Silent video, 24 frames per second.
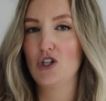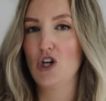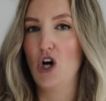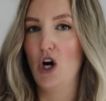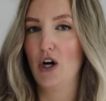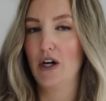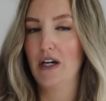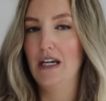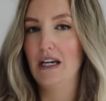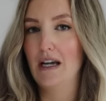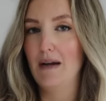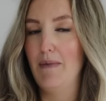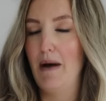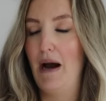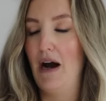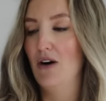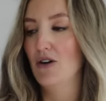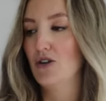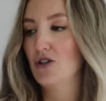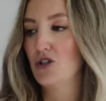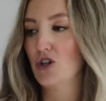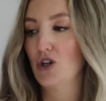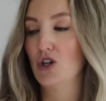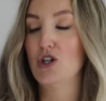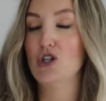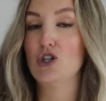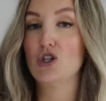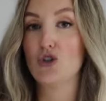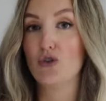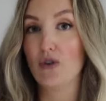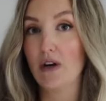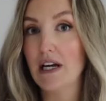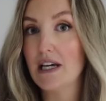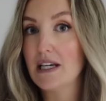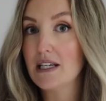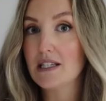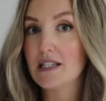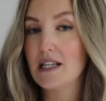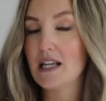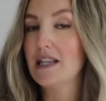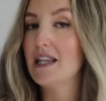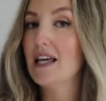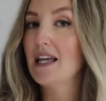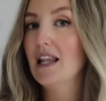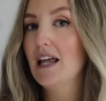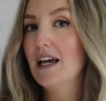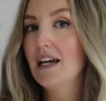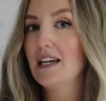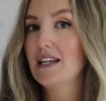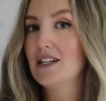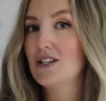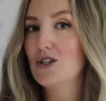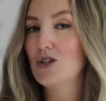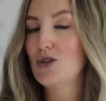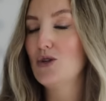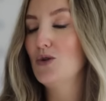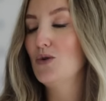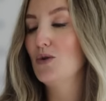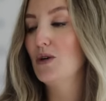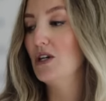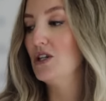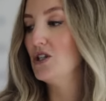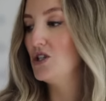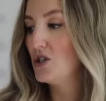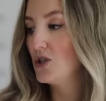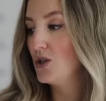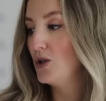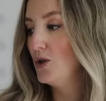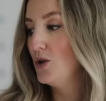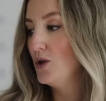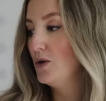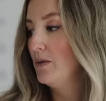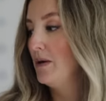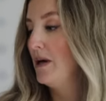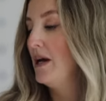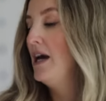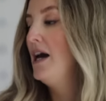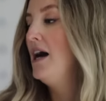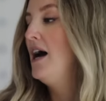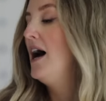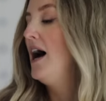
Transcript: talking about certain drinks that they like to consume.